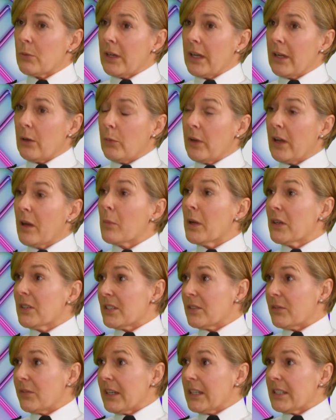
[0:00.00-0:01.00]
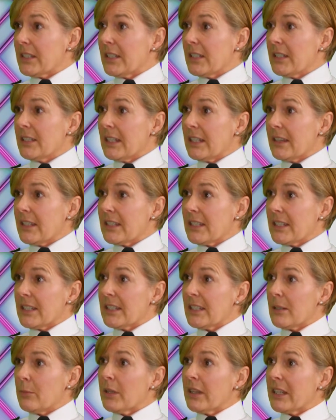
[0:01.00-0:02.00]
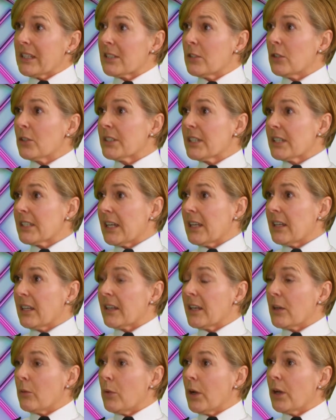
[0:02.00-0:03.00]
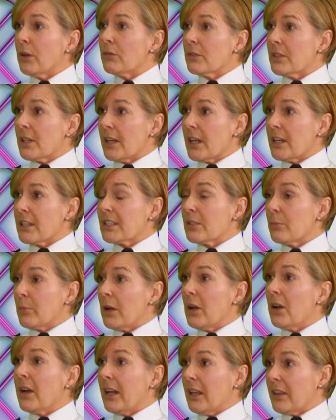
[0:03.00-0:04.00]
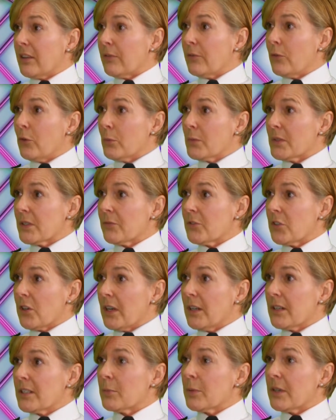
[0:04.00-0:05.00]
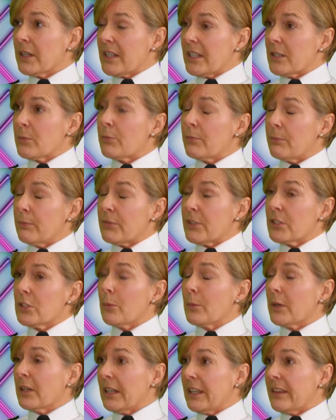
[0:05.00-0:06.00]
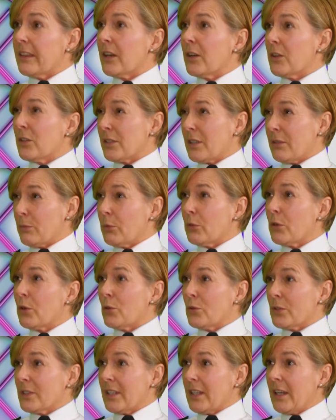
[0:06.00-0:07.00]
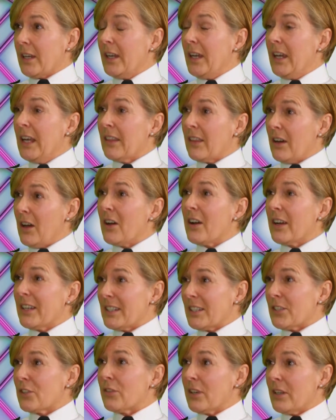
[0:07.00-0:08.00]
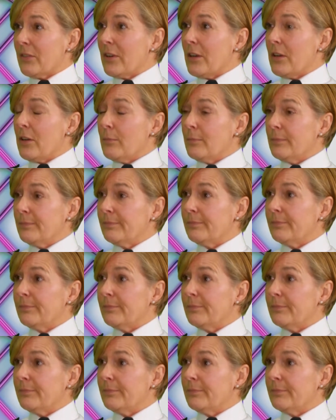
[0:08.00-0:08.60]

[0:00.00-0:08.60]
where we are most affected in the city. But that's not to say that they won't uh, supply other forms of drugs, but it is predominantly those that will cause the, the highest degree of harm. I have